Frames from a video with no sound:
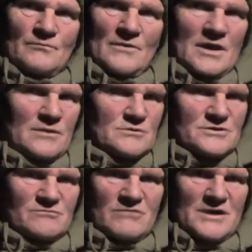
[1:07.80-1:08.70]
It was a
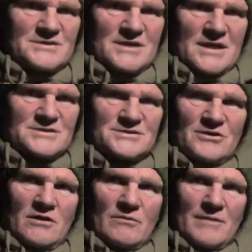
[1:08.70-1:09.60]
race against
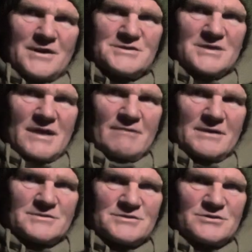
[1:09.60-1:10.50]
time. I managed to get round
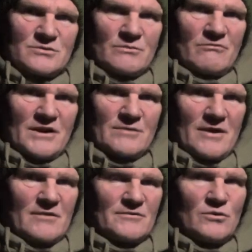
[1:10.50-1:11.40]
to the swim around about
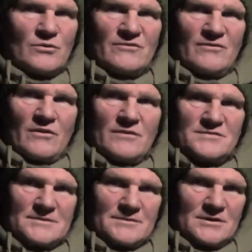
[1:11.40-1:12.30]
4:45,
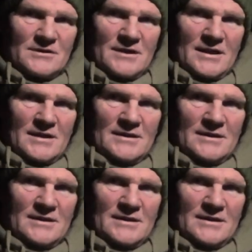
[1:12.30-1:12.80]
something like that.